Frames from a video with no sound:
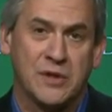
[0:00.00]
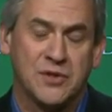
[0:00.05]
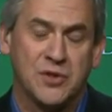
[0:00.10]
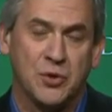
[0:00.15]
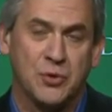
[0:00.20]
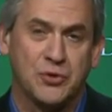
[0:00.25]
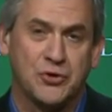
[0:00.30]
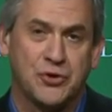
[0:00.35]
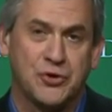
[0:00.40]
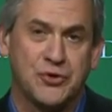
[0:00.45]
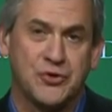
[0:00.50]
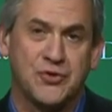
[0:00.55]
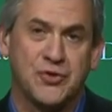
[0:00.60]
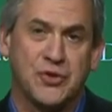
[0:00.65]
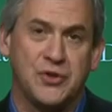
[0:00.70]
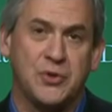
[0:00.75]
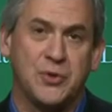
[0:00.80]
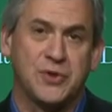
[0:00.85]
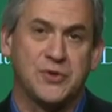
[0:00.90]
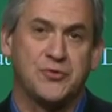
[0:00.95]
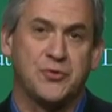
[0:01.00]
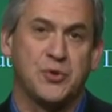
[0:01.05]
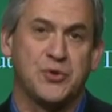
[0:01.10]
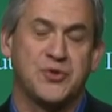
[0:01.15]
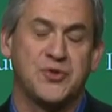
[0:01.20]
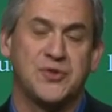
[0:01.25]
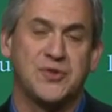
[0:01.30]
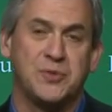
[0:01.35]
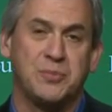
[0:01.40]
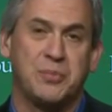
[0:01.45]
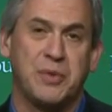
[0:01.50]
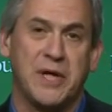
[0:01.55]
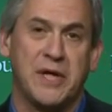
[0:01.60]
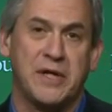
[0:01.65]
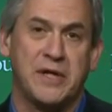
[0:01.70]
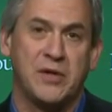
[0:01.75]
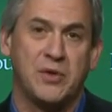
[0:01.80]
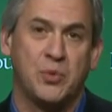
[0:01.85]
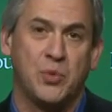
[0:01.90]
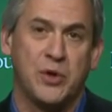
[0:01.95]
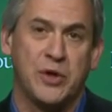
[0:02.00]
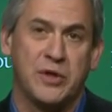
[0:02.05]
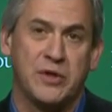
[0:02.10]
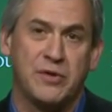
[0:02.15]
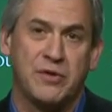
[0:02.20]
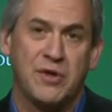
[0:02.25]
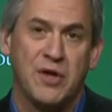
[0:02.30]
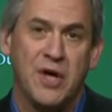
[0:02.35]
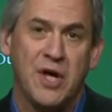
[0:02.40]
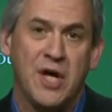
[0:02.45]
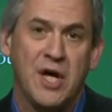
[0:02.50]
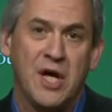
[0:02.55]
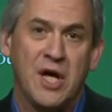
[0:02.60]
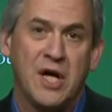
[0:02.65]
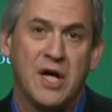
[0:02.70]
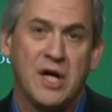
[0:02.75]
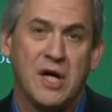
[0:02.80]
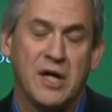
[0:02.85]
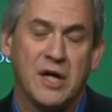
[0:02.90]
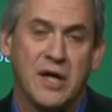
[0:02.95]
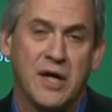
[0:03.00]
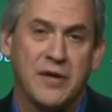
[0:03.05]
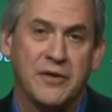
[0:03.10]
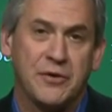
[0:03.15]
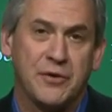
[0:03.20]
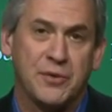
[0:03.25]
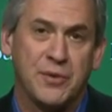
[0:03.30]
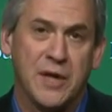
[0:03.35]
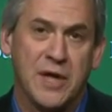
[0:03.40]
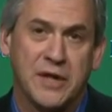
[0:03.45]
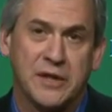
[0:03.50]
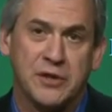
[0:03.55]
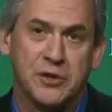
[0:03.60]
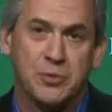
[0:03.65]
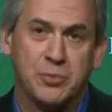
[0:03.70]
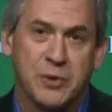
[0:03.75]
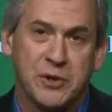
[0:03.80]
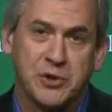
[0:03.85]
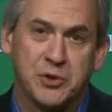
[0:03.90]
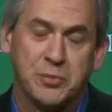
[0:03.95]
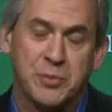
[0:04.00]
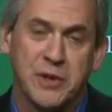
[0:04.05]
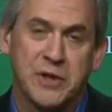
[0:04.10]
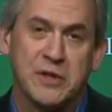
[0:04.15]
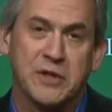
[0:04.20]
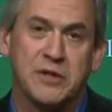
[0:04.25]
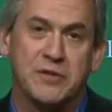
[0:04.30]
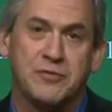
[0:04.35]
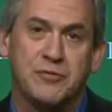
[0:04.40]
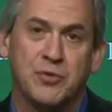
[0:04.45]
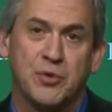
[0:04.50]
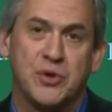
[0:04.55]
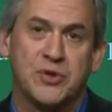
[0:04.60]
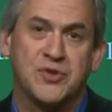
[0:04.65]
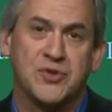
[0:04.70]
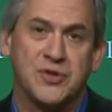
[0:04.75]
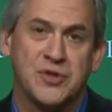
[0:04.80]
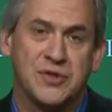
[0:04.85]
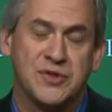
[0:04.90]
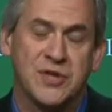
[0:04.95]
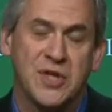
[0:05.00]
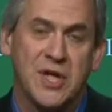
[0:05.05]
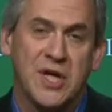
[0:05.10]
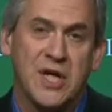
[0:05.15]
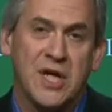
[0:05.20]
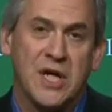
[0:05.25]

soldiers, U.S. forces embedded with either Iraqi or Peshmerga forces.